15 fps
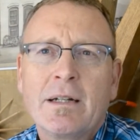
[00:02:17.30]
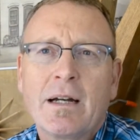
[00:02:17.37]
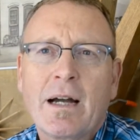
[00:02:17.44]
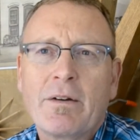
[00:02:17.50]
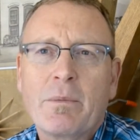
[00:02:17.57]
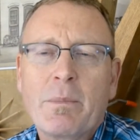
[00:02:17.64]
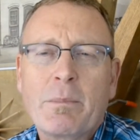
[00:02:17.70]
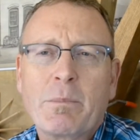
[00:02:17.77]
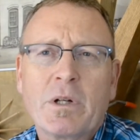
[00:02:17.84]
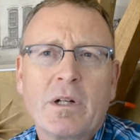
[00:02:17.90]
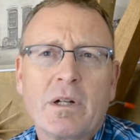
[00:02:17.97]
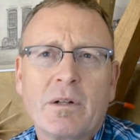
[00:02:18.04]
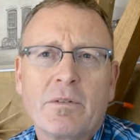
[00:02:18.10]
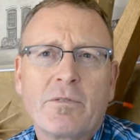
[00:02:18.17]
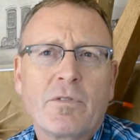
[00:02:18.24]
I remember
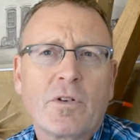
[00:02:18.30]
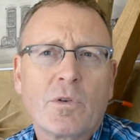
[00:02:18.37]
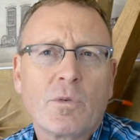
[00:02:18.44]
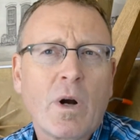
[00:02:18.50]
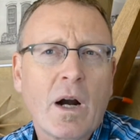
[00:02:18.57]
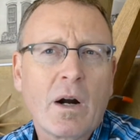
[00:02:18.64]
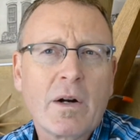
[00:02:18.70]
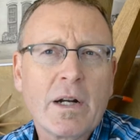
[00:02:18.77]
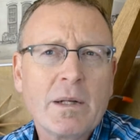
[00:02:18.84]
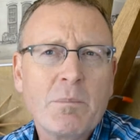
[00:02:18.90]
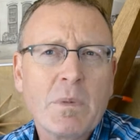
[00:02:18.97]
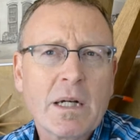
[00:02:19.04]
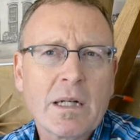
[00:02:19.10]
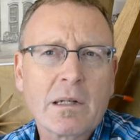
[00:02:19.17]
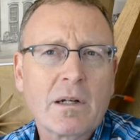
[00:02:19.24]
a Ferrari
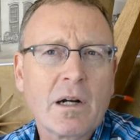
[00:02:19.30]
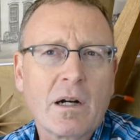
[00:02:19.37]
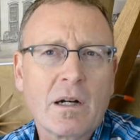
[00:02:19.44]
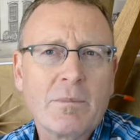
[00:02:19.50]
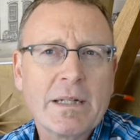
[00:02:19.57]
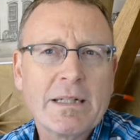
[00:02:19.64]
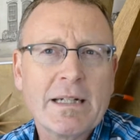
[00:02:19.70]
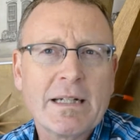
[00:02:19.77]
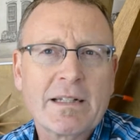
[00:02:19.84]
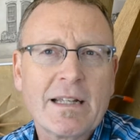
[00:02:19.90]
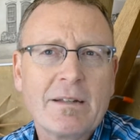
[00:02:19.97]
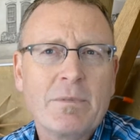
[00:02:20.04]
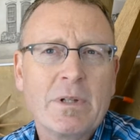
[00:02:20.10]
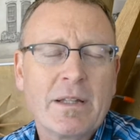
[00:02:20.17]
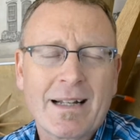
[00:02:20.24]
model car my dad
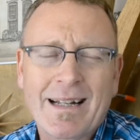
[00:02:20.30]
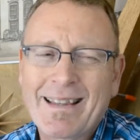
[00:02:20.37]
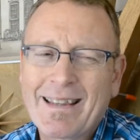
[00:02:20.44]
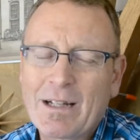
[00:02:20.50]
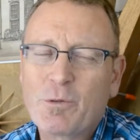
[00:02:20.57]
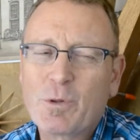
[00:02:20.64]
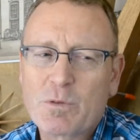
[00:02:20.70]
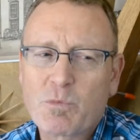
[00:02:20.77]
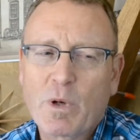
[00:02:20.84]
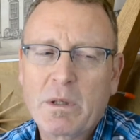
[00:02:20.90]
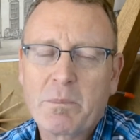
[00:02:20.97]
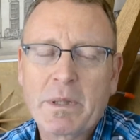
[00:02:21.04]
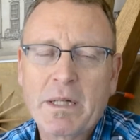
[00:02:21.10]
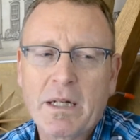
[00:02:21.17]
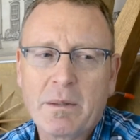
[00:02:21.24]
gave me that I think was
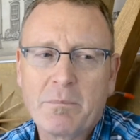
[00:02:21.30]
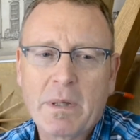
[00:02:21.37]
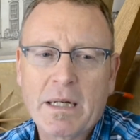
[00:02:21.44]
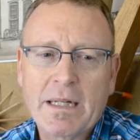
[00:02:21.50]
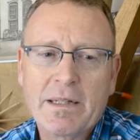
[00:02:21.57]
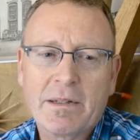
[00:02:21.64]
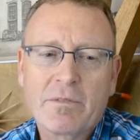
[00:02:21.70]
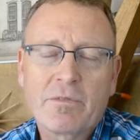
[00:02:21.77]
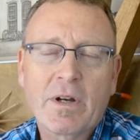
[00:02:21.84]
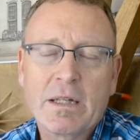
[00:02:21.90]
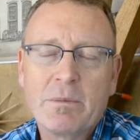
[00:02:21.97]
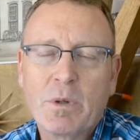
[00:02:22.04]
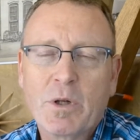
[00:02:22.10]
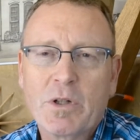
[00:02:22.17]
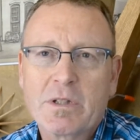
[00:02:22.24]
well beyond my
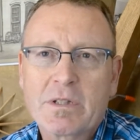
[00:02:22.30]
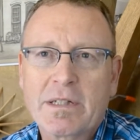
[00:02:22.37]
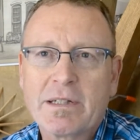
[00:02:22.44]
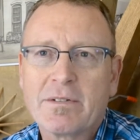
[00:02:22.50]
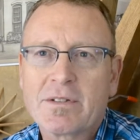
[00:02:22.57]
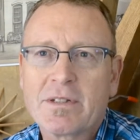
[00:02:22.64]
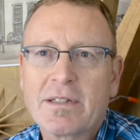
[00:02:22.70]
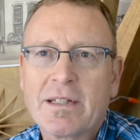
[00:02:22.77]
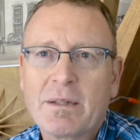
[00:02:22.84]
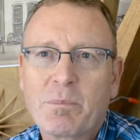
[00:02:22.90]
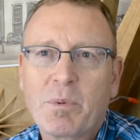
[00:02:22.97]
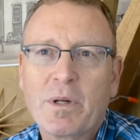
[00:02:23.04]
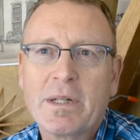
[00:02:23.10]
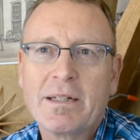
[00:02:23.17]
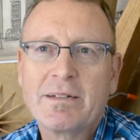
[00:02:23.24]
fine motor skills at that
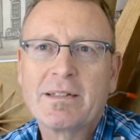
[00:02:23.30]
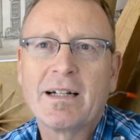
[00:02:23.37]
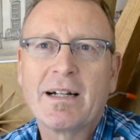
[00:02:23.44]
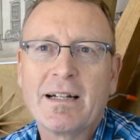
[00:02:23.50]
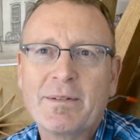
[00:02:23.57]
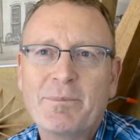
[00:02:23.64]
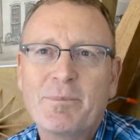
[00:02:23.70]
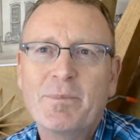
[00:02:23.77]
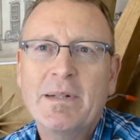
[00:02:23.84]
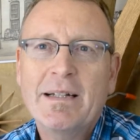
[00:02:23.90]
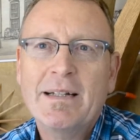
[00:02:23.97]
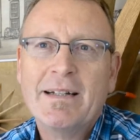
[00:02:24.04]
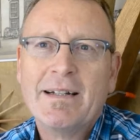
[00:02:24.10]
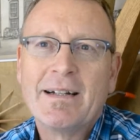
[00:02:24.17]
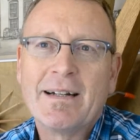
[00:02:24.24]
point in time.
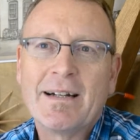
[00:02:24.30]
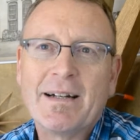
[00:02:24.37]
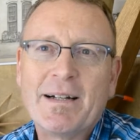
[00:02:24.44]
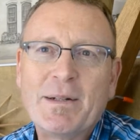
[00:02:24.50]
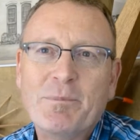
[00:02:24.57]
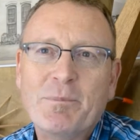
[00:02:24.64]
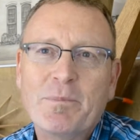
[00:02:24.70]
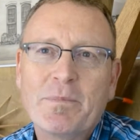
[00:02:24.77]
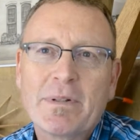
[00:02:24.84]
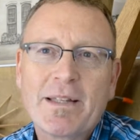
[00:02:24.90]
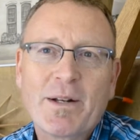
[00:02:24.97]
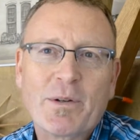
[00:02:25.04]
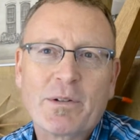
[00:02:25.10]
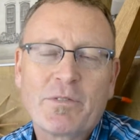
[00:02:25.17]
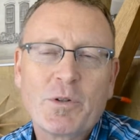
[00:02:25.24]
Um, you
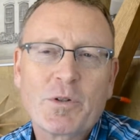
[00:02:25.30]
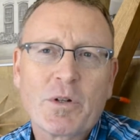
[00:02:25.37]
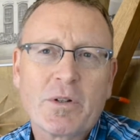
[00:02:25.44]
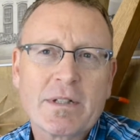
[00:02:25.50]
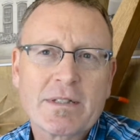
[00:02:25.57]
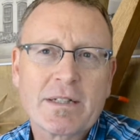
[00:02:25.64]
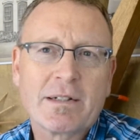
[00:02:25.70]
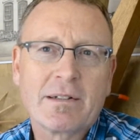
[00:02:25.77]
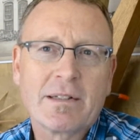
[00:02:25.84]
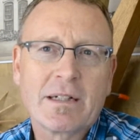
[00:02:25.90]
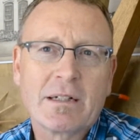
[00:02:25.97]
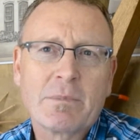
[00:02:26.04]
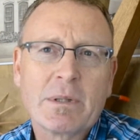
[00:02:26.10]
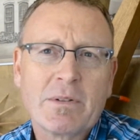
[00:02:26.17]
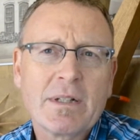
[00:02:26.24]
know, a few toys here and
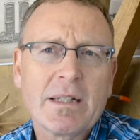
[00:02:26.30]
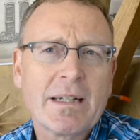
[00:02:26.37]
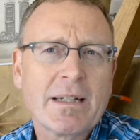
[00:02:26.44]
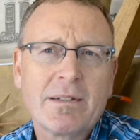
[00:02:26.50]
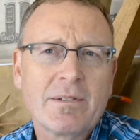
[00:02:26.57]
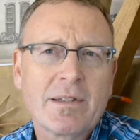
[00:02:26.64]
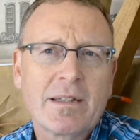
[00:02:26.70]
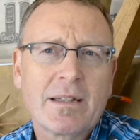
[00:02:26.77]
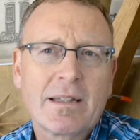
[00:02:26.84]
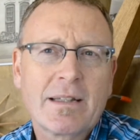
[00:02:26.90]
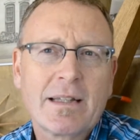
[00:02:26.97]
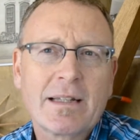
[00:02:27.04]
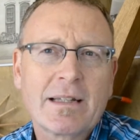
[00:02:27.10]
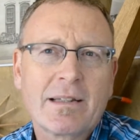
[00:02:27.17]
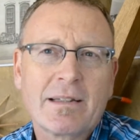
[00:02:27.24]
there, but really I don't
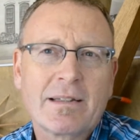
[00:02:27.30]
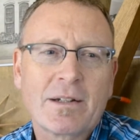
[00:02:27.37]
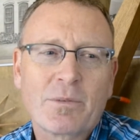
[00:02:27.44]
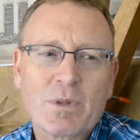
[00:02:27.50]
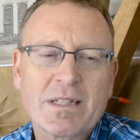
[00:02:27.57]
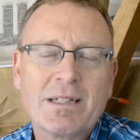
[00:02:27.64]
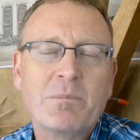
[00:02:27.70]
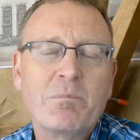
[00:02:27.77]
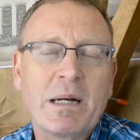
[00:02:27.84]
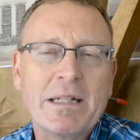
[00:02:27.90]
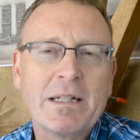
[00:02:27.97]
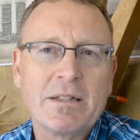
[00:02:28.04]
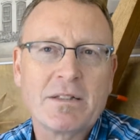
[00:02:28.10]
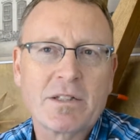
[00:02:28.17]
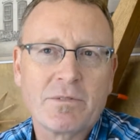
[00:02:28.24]
think that there was an
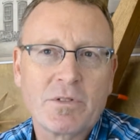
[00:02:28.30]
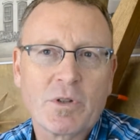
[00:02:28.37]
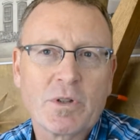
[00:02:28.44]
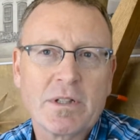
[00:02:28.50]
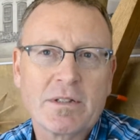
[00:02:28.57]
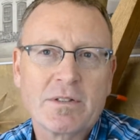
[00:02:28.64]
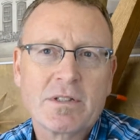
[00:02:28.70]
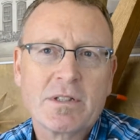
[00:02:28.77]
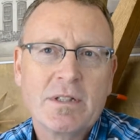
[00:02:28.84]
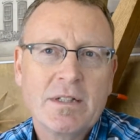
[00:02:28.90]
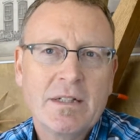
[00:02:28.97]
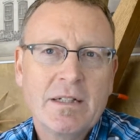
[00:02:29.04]
abundance of toys